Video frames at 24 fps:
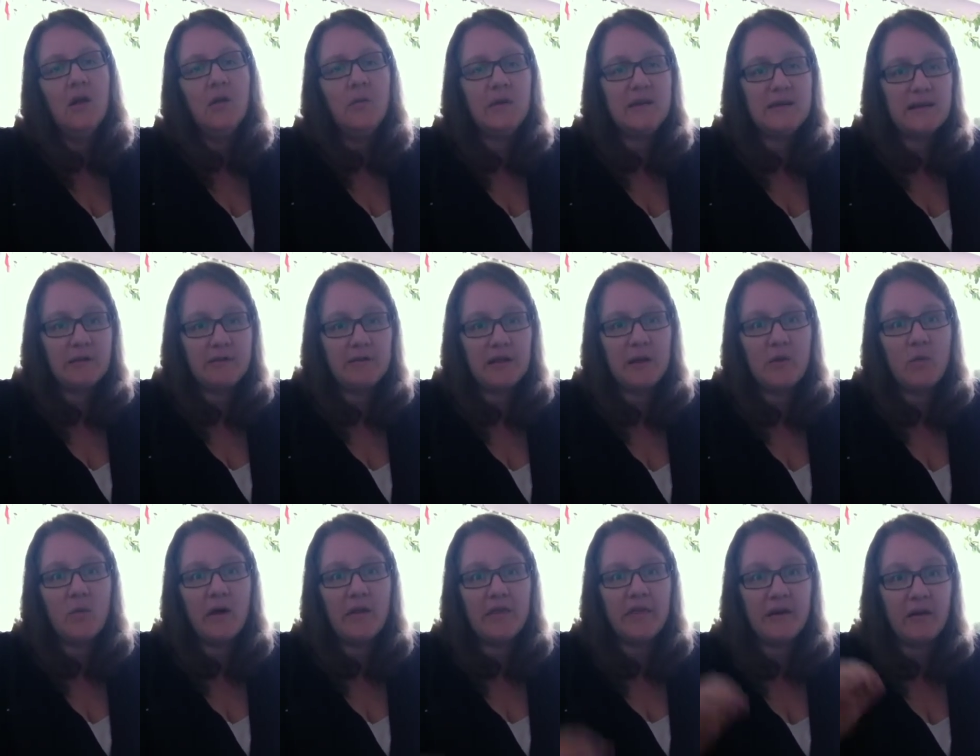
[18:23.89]
We definitely
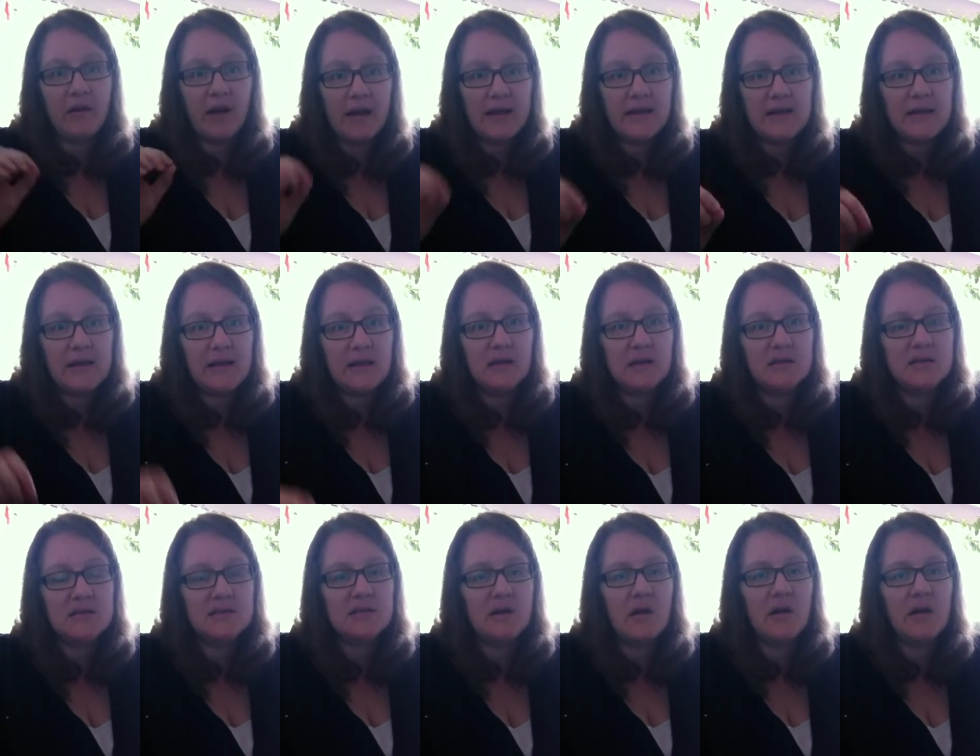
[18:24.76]
want their
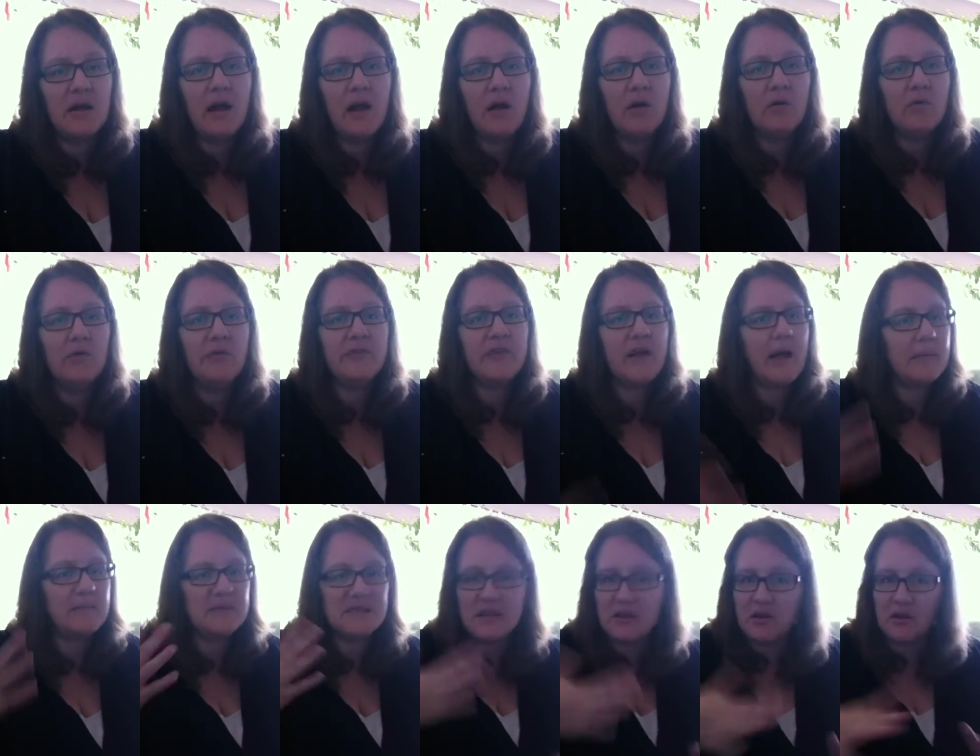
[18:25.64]
ideas on how
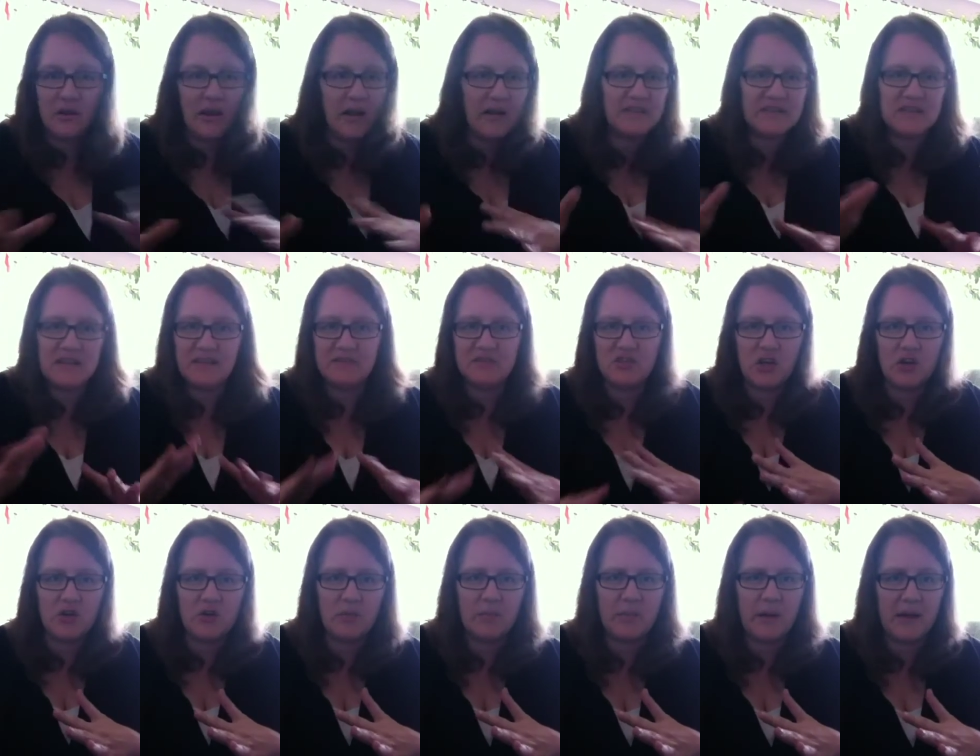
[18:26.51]
times in their lives they've
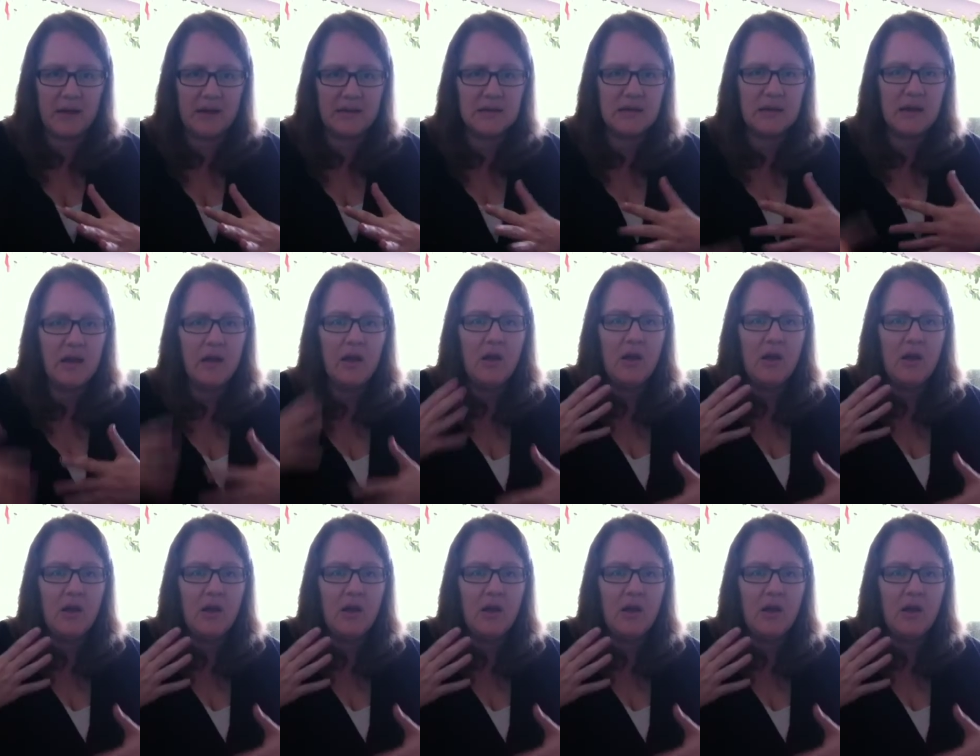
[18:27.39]
gender bent